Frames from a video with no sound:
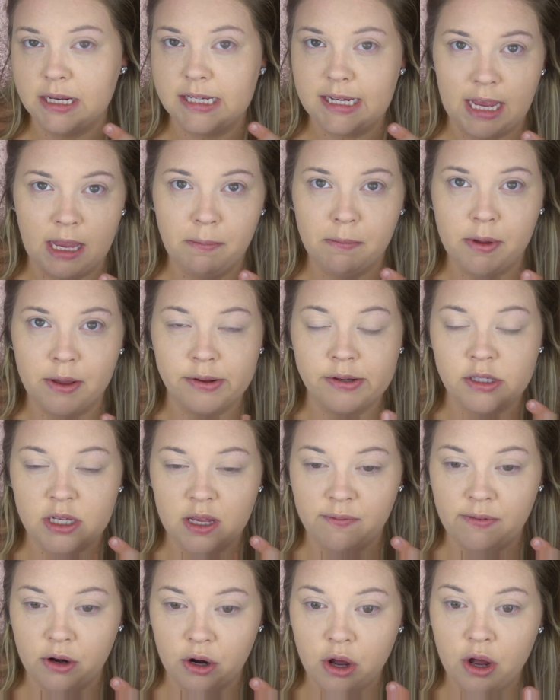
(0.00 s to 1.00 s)
and take most
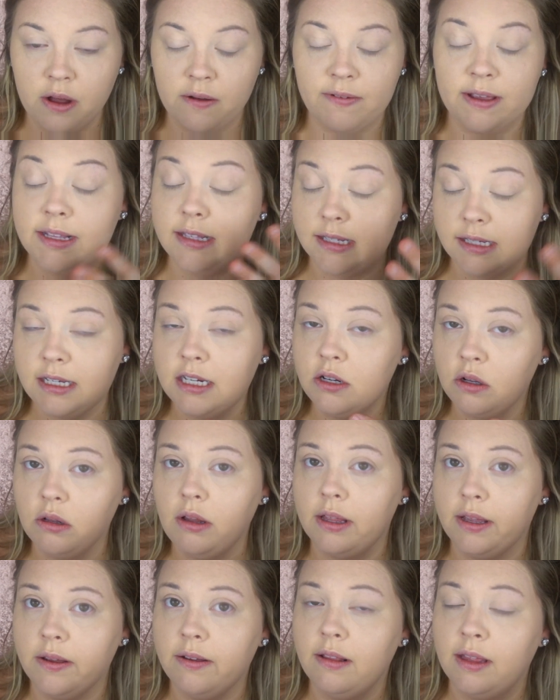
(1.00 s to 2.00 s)
of it off, it still
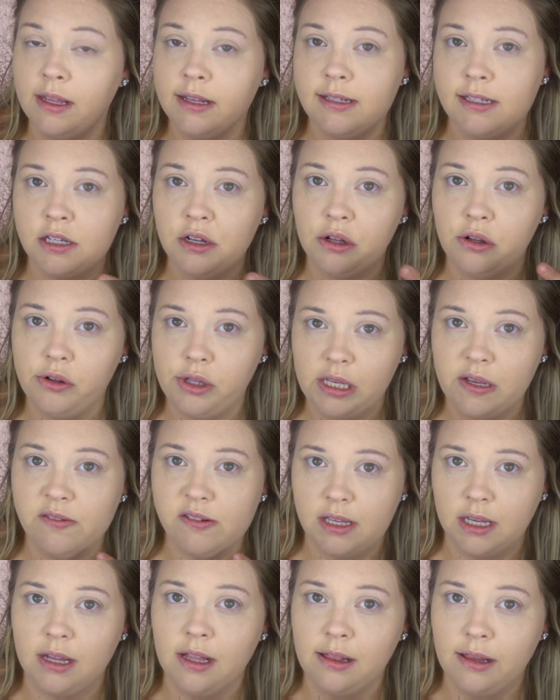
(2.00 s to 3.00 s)

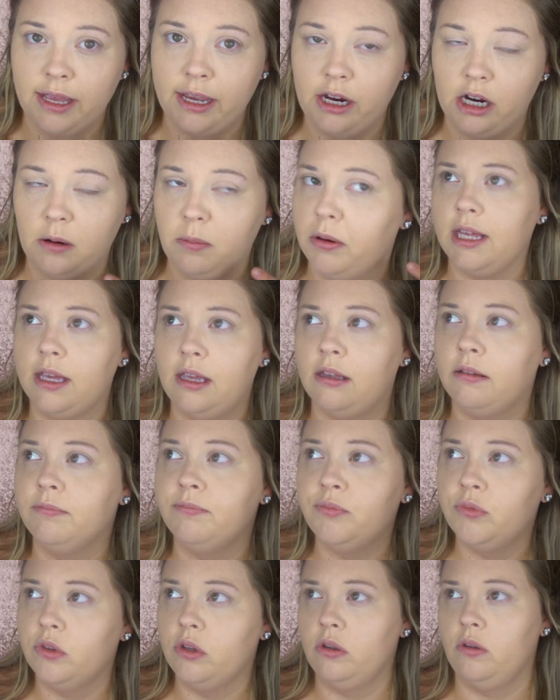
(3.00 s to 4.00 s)
leaves like a layer, like
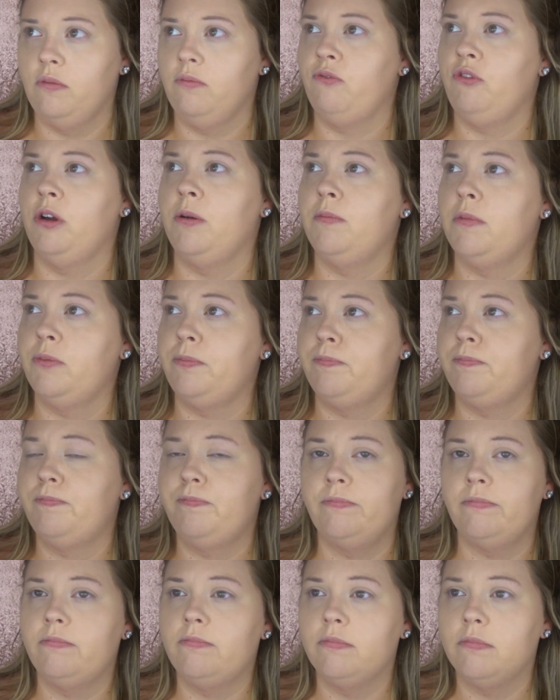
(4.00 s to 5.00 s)
from the
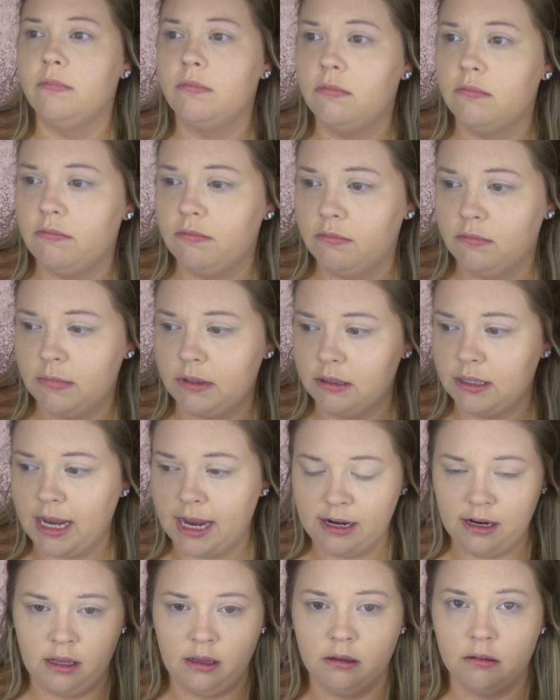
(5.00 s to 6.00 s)

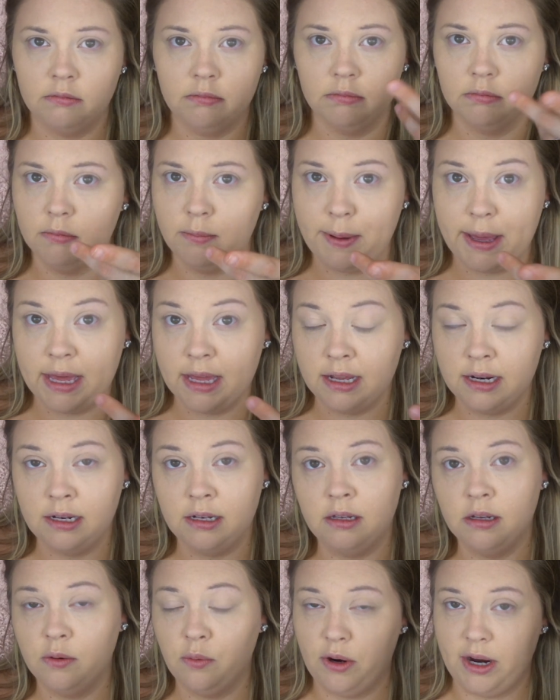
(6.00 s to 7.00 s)
tanning
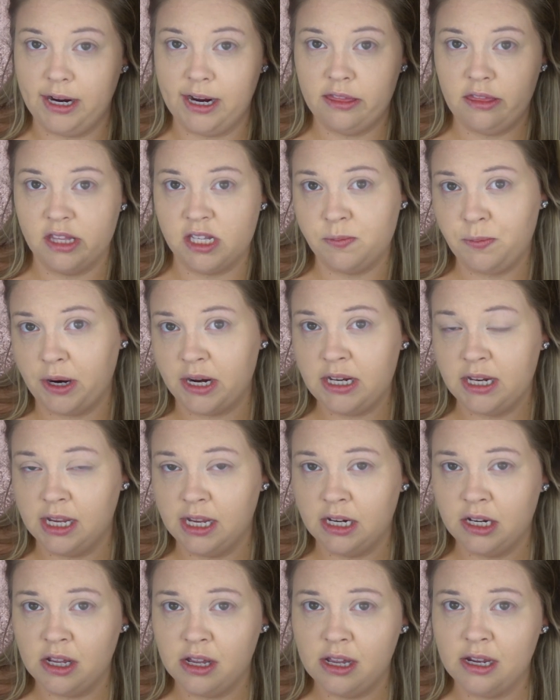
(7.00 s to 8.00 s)
bed where I get the spray
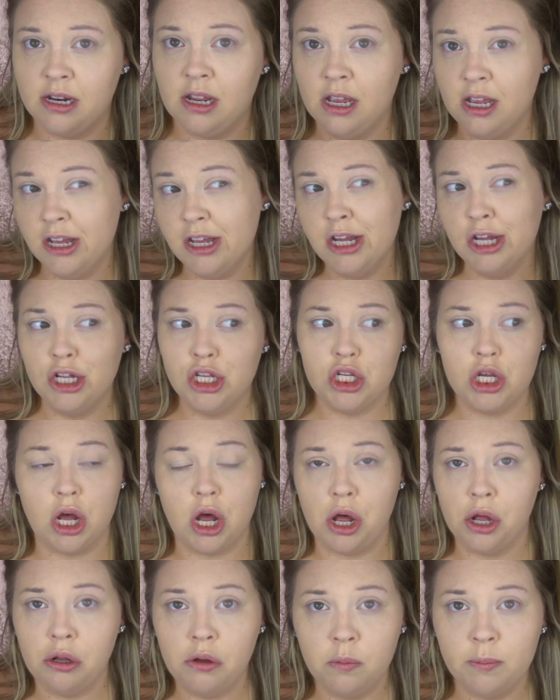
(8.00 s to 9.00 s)
tan done to
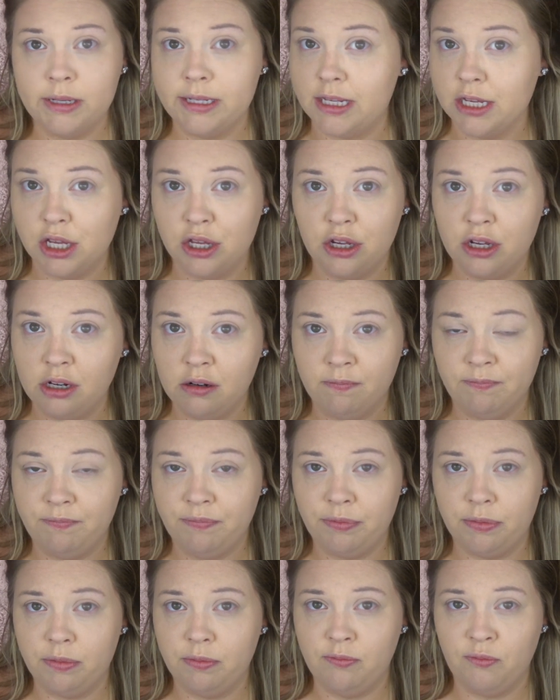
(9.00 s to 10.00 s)
home is a good
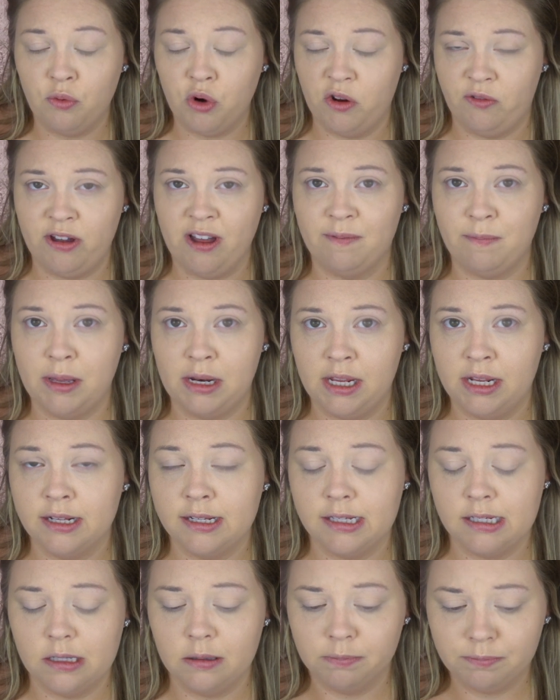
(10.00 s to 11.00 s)
45
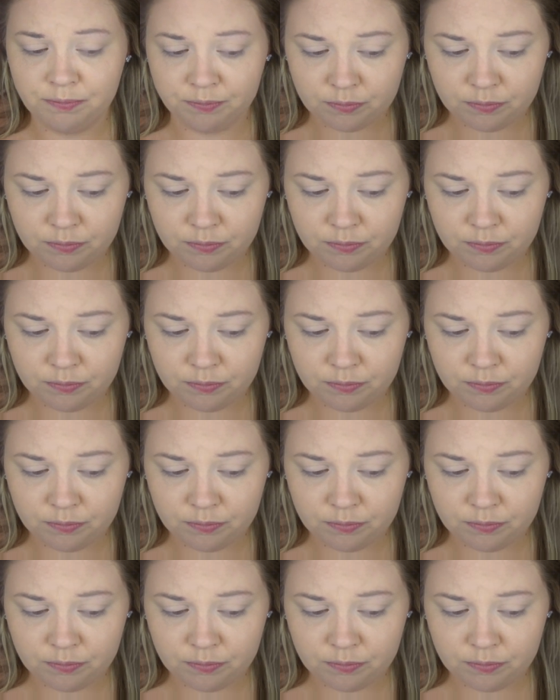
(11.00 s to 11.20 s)
minutes